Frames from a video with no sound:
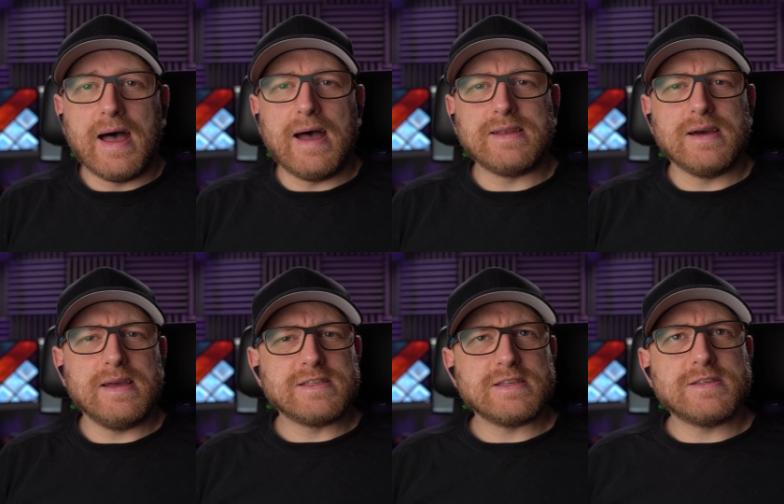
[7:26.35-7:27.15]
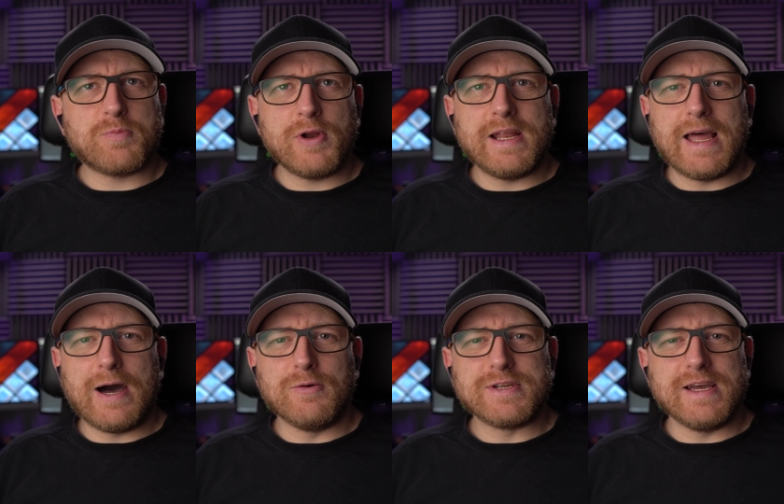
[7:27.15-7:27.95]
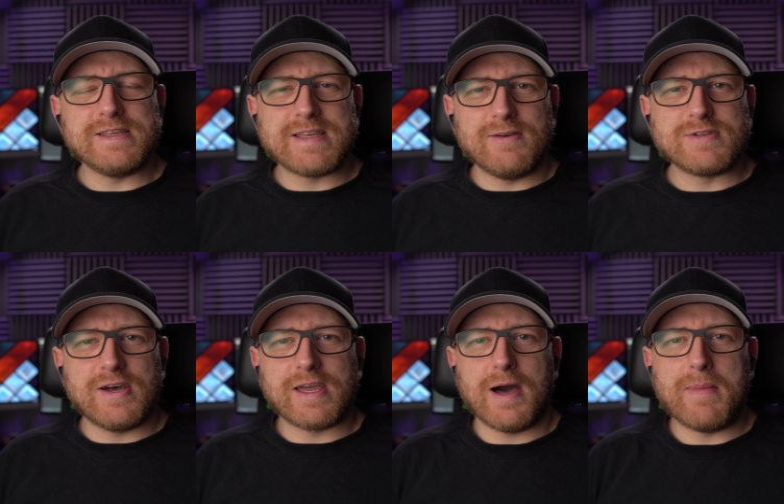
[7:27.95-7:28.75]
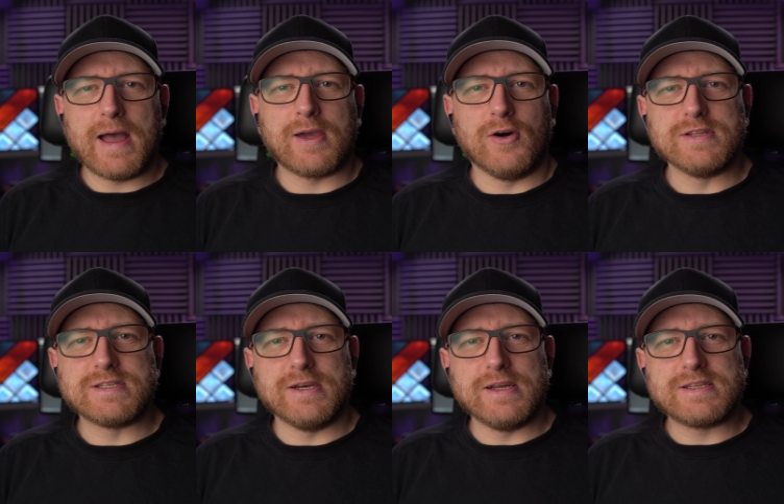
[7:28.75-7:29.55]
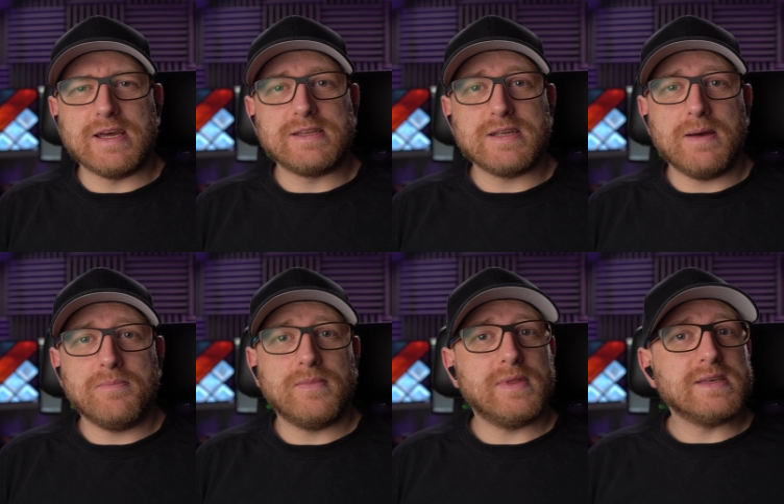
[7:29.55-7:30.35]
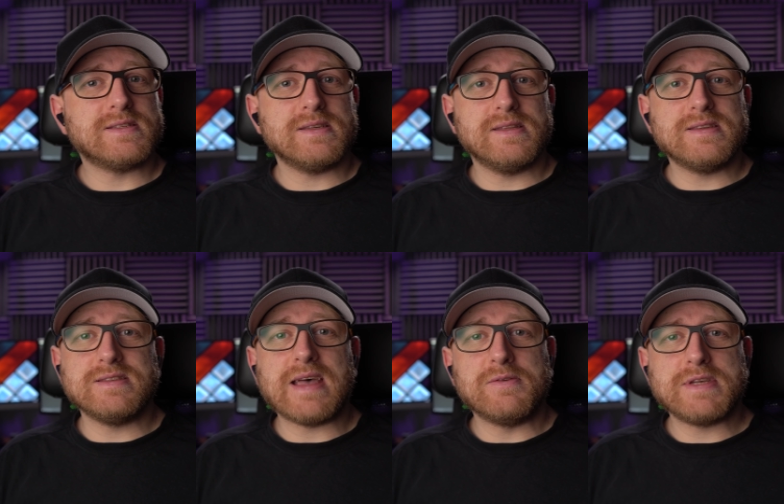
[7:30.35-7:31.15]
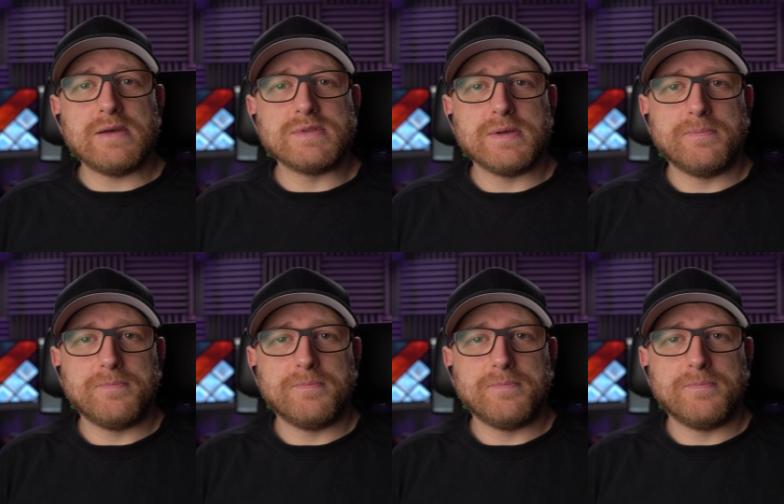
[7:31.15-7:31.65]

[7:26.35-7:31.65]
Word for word: And it's pretty loud. It sounds like I'm at a concert. And this is how it sounds.